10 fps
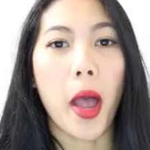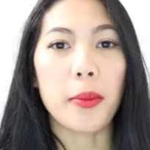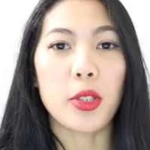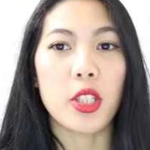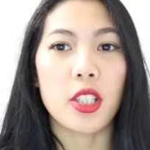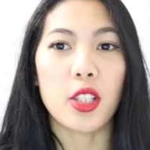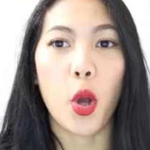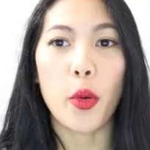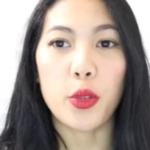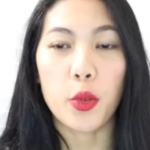I'm just
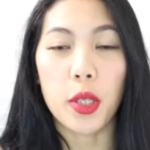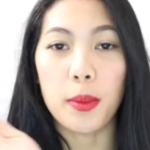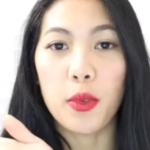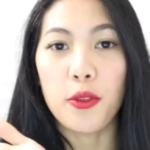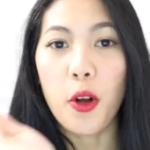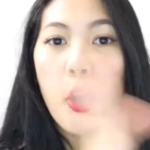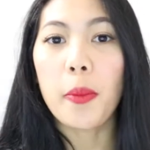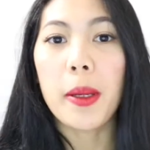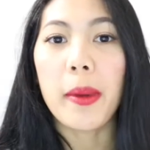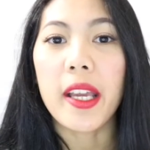going to remove all
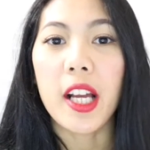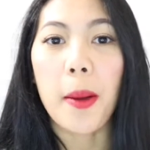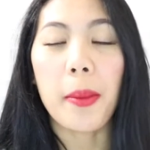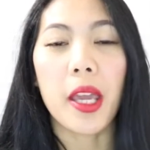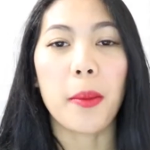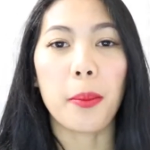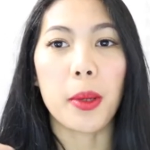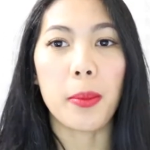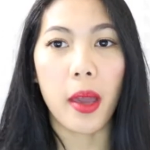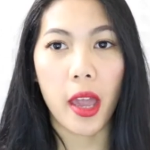my makeup and
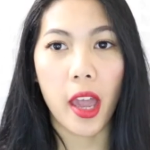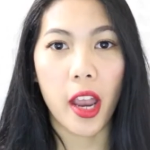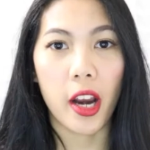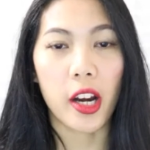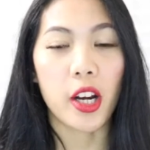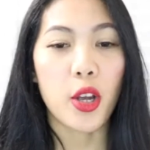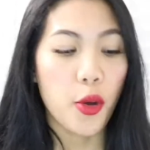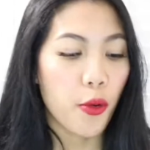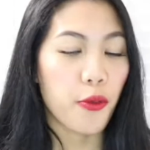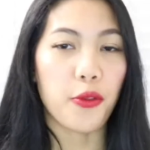prepare
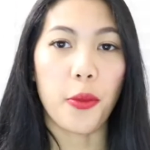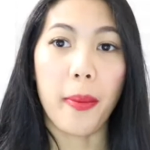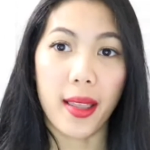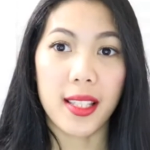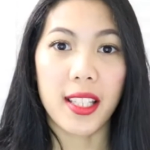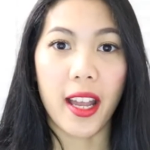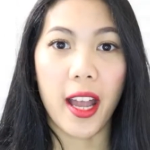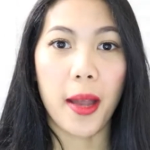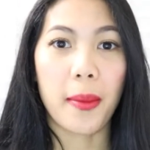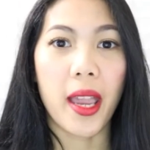for
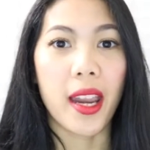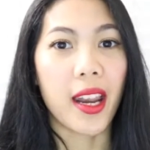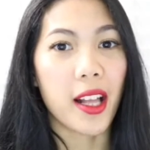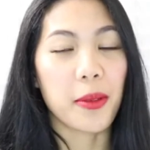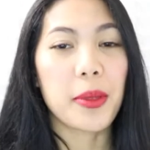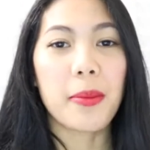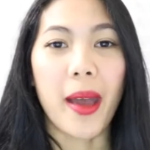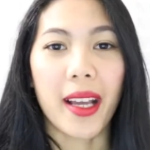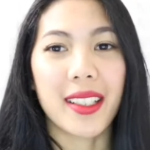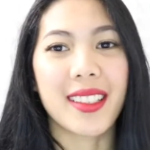bedtime, and I'll be
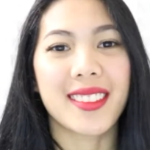back.